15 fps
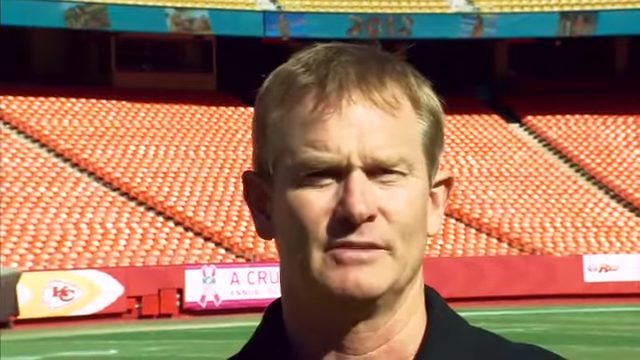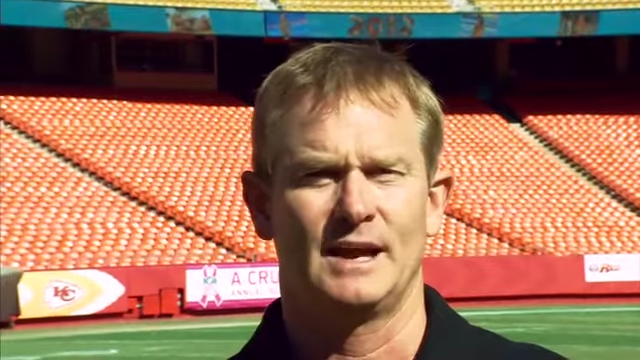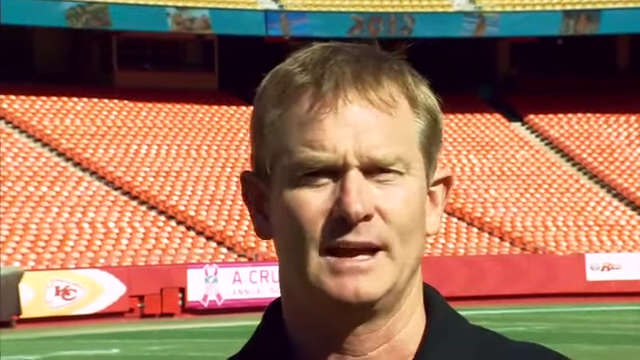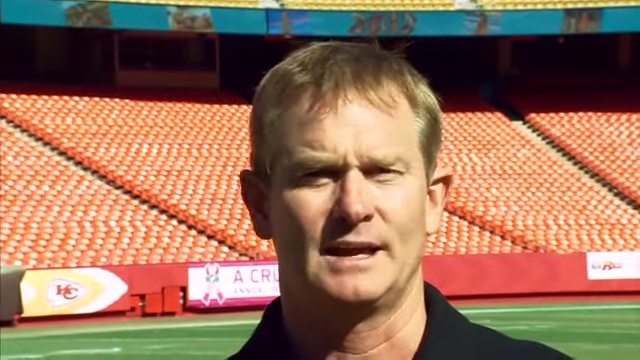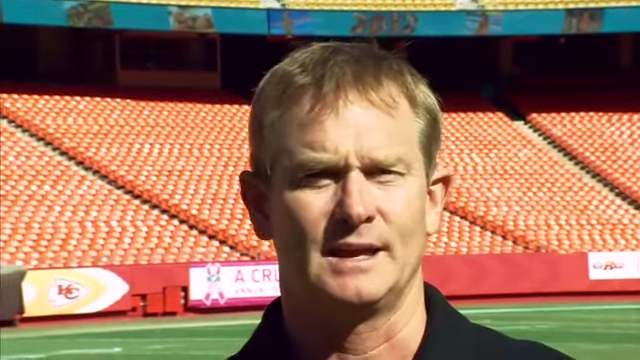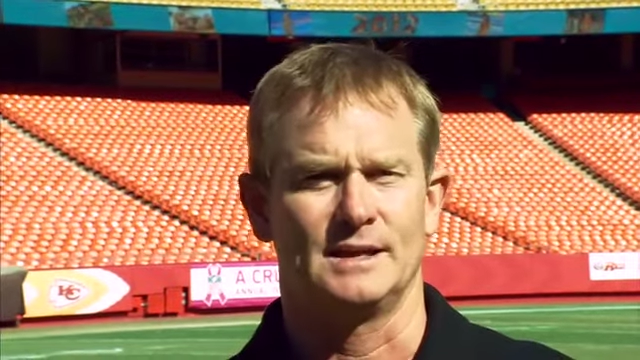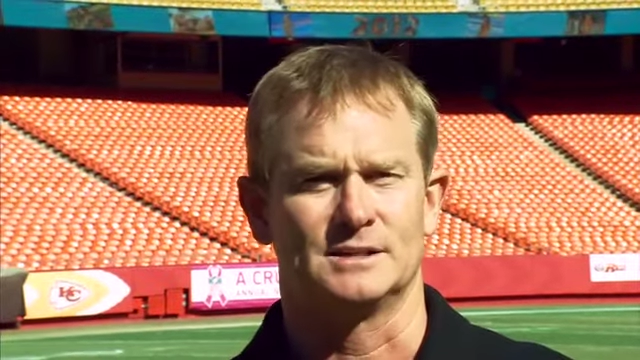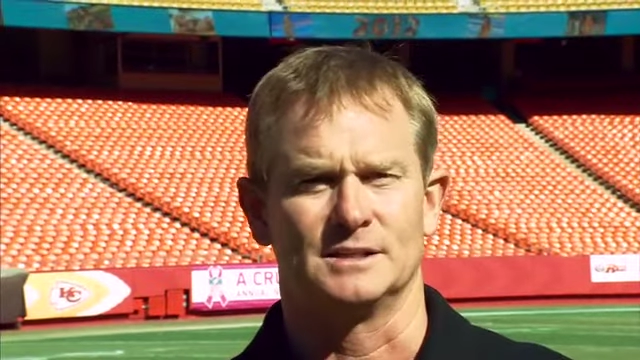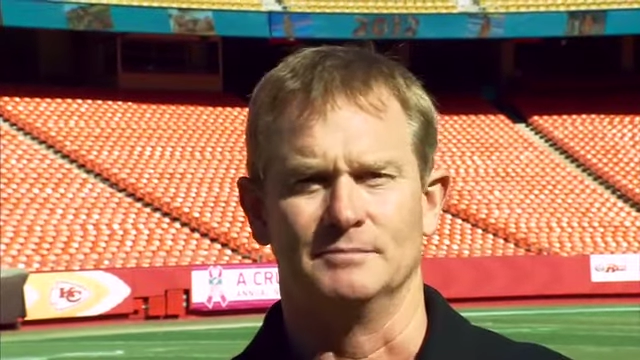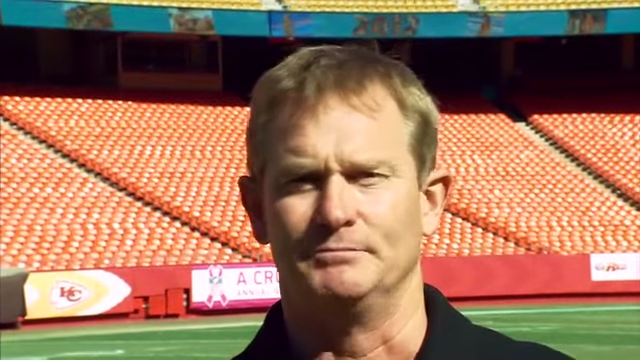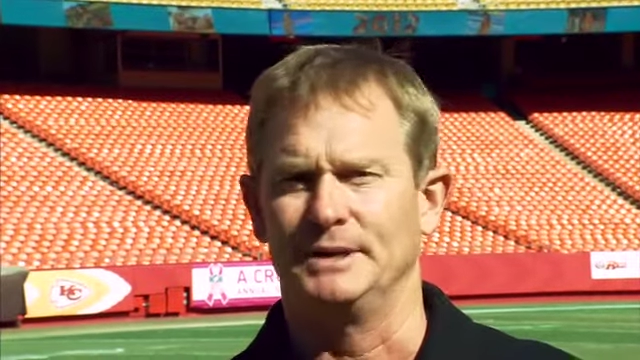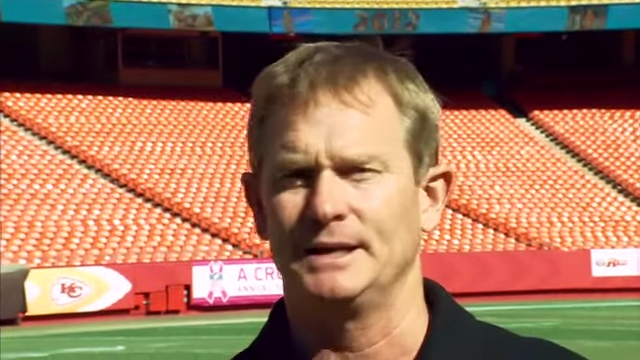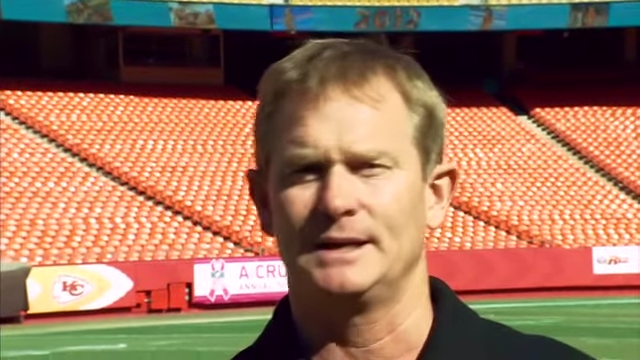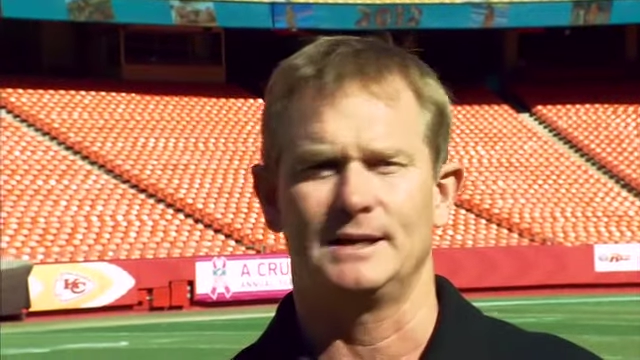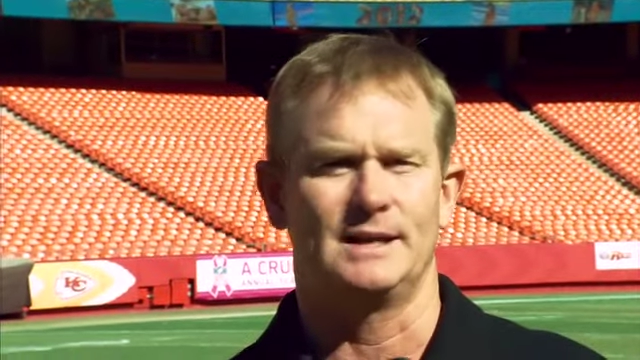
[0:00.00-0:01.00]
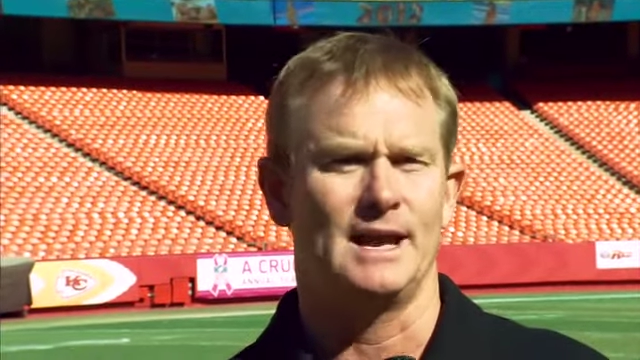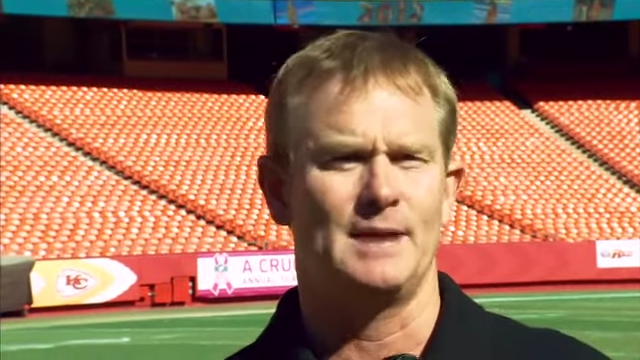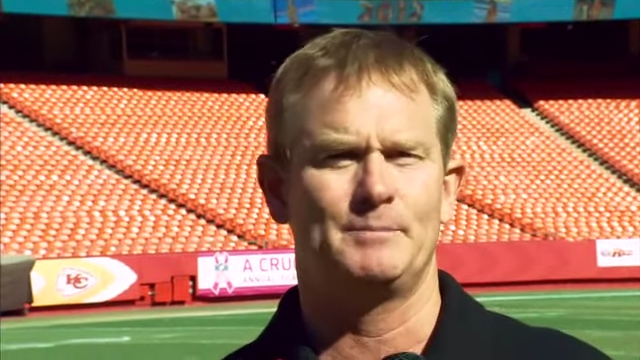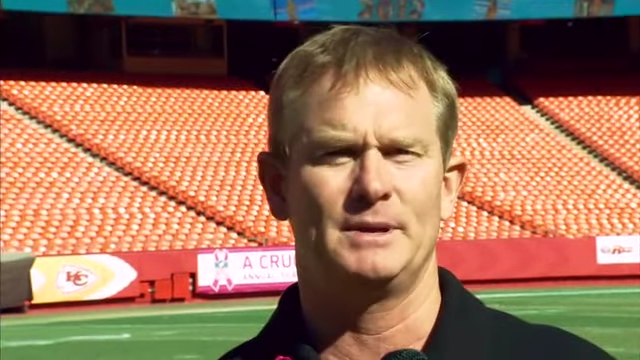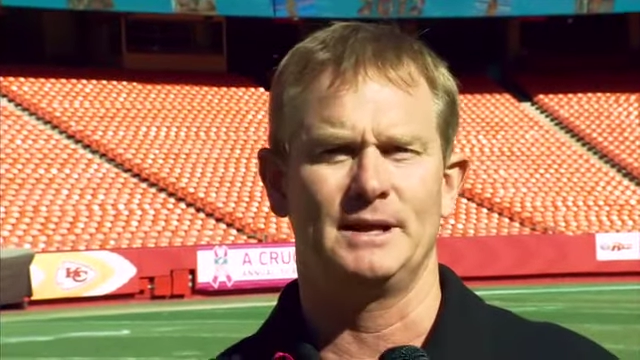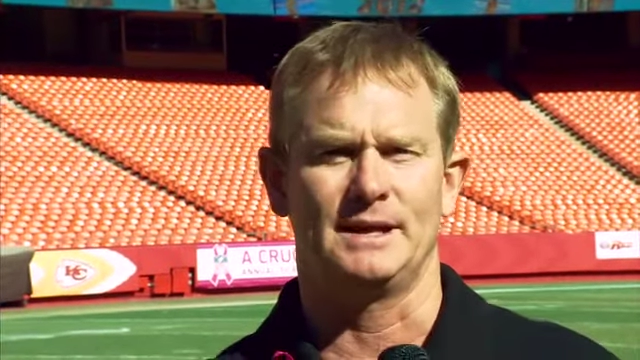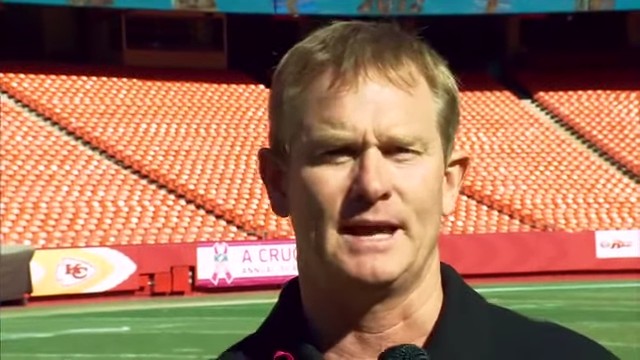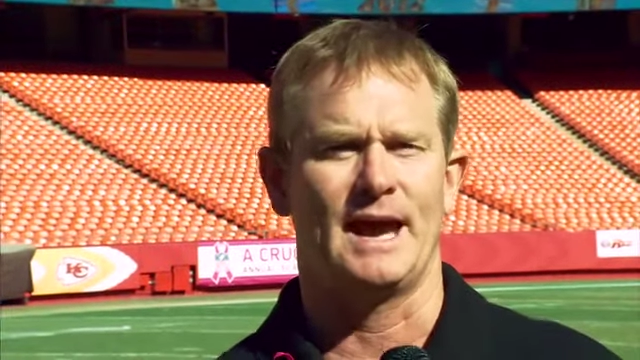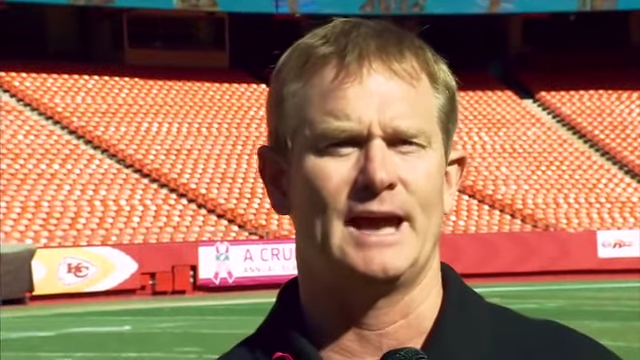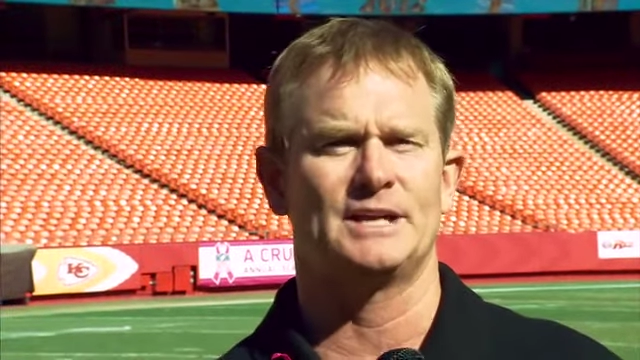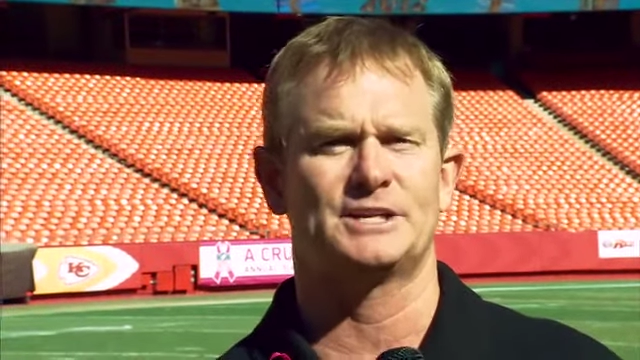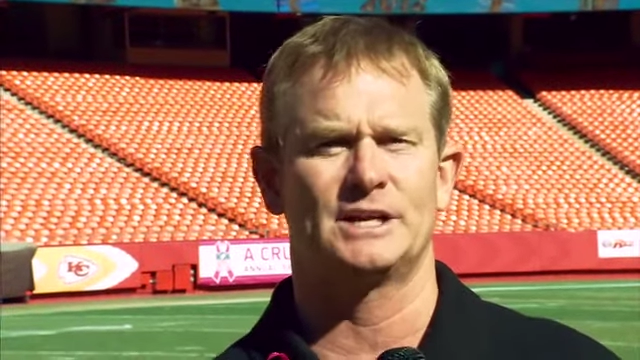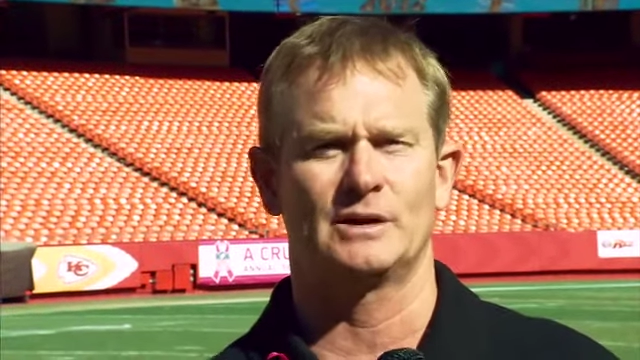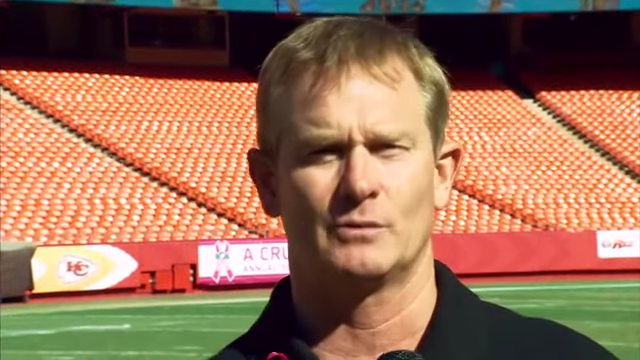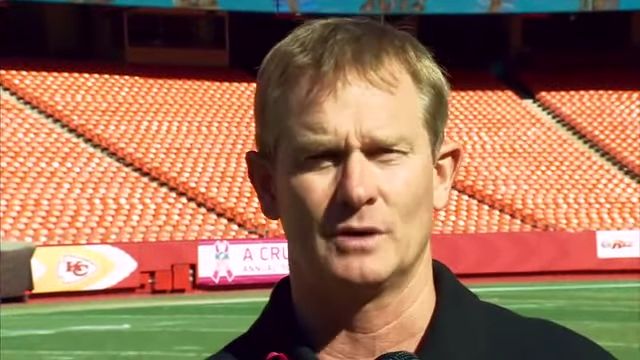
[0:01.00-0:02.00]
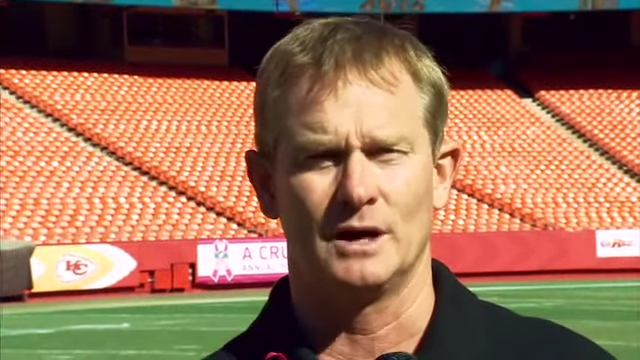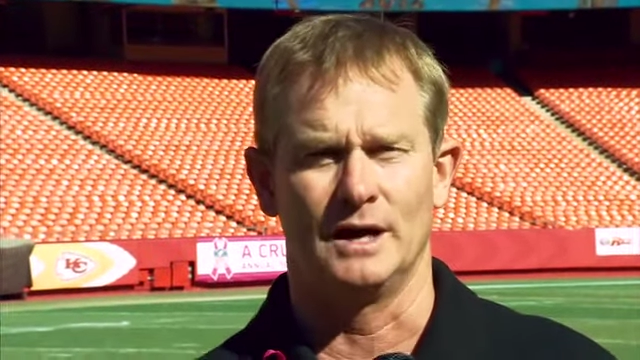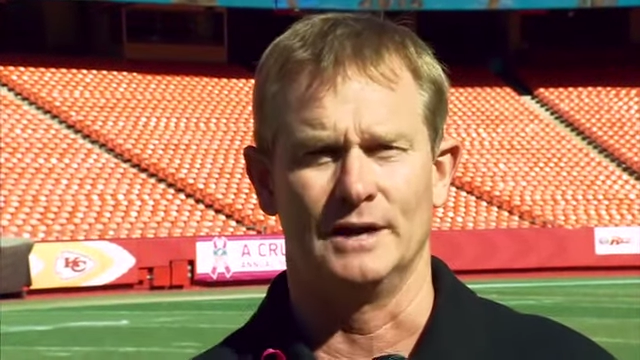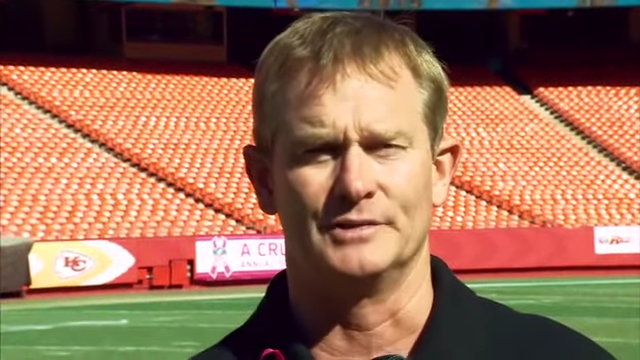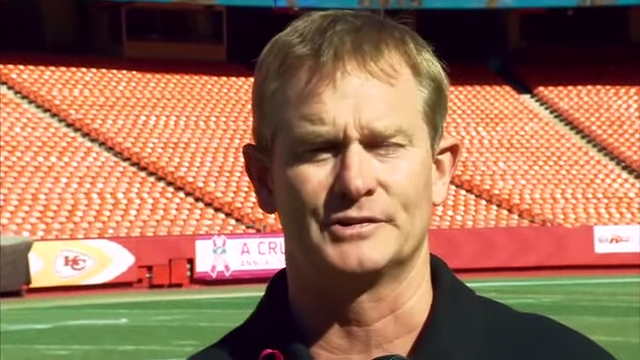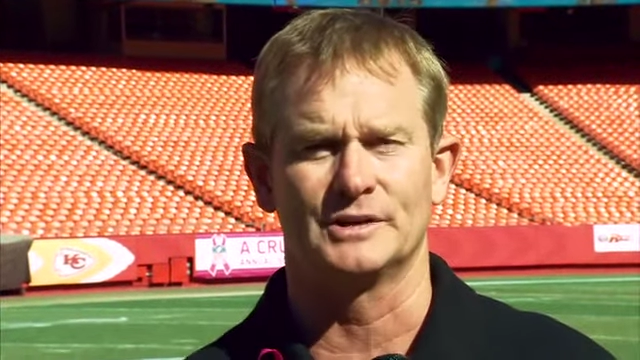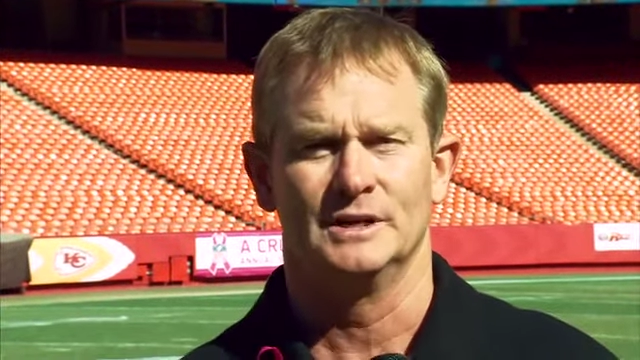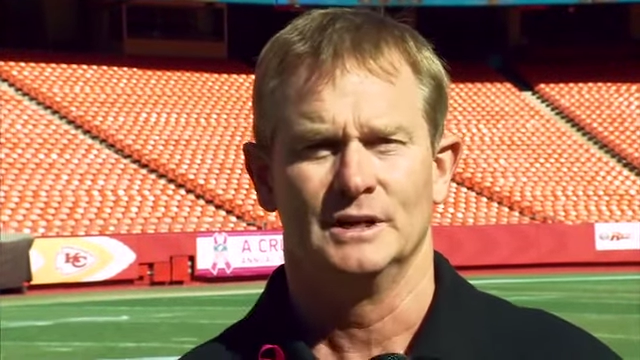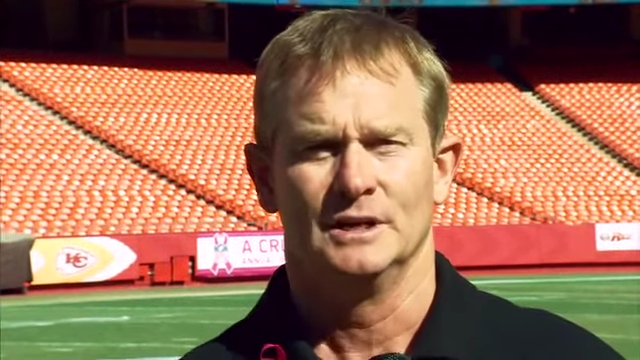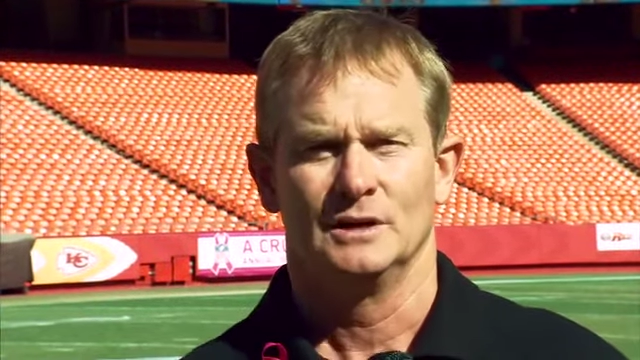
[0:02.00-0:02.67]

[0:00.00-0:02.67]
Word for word: the Vikings the big gaping, gashing runs,